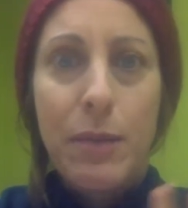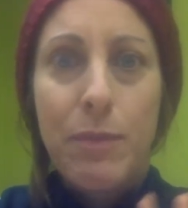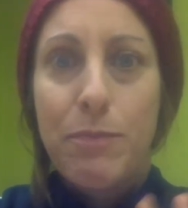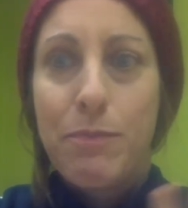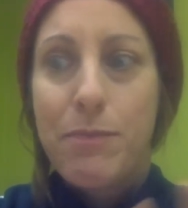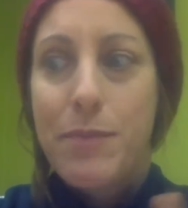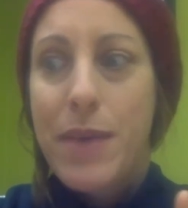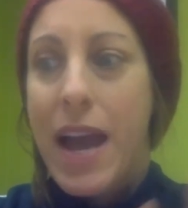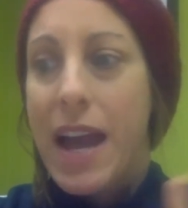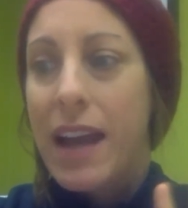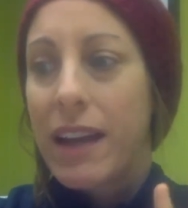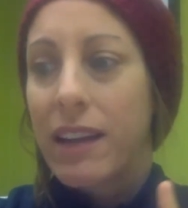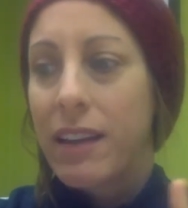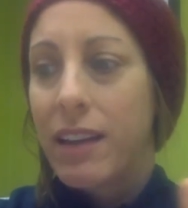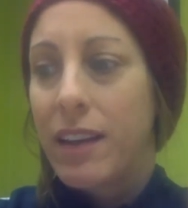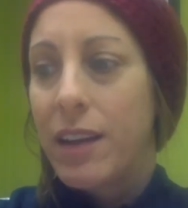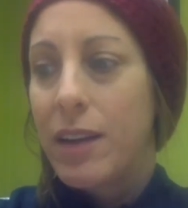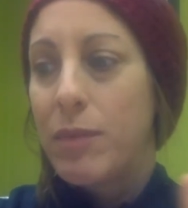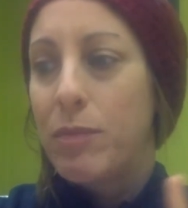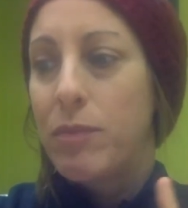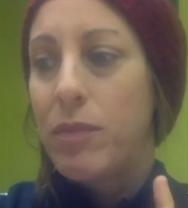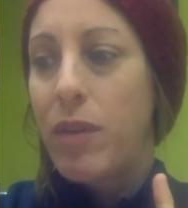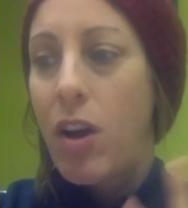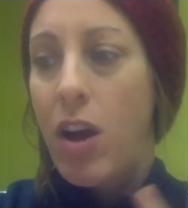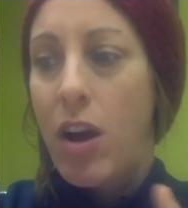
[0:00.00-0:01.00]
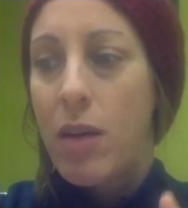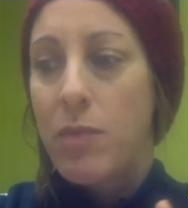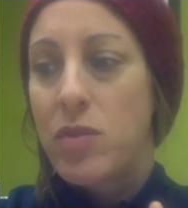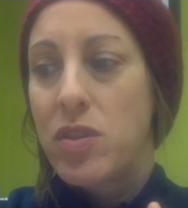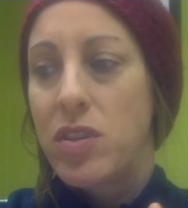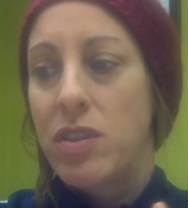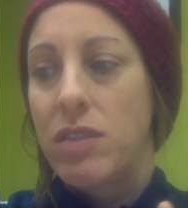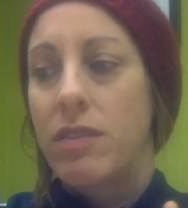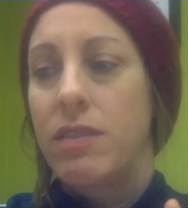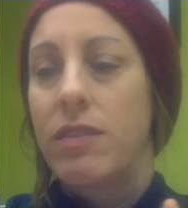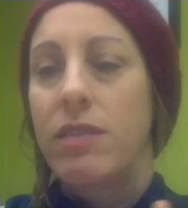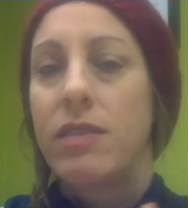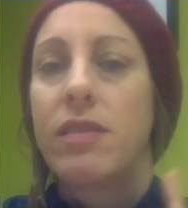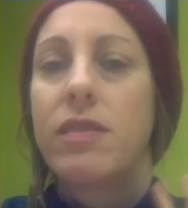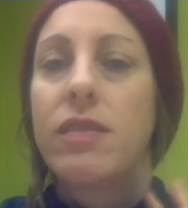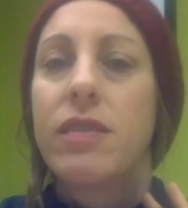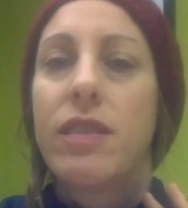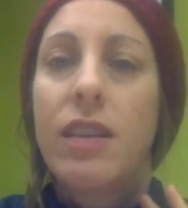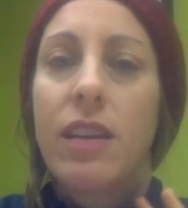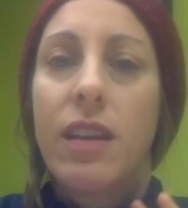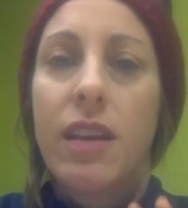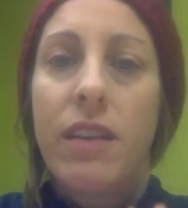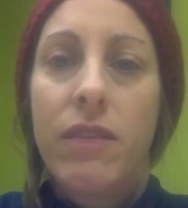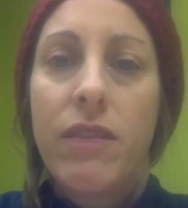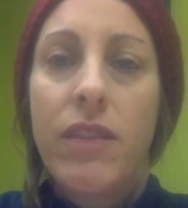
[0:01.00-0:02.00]
backup options
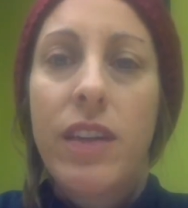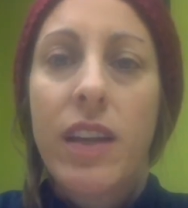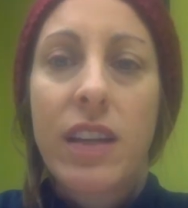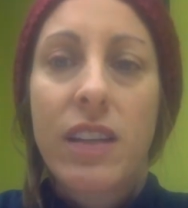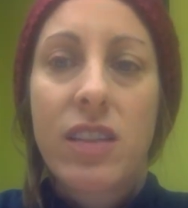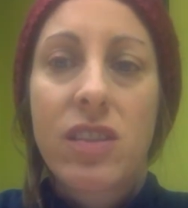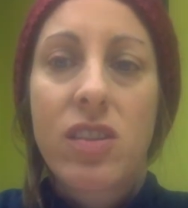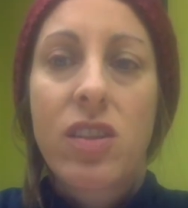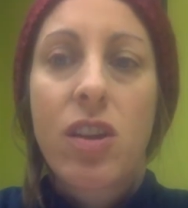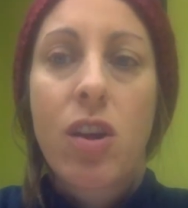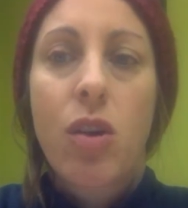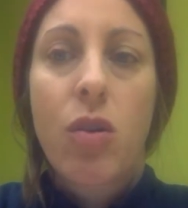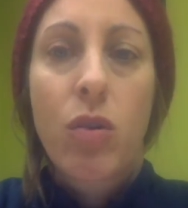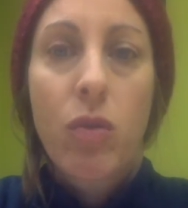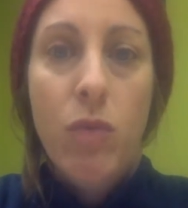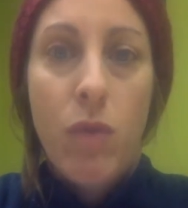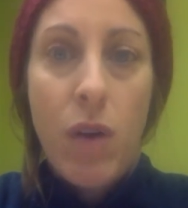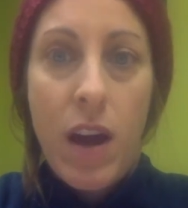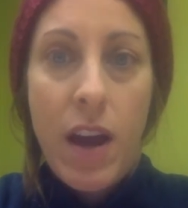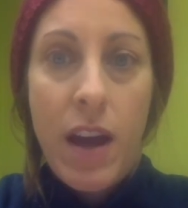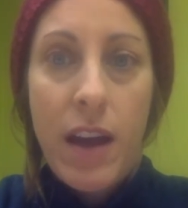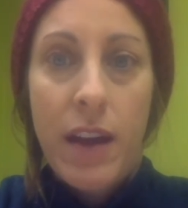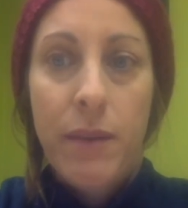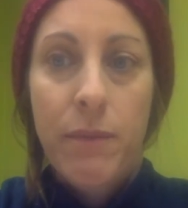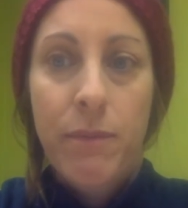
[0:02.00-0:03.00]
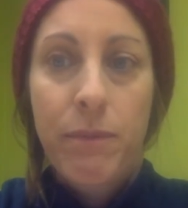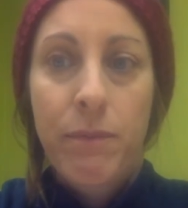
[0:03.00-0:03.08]
if things go awry.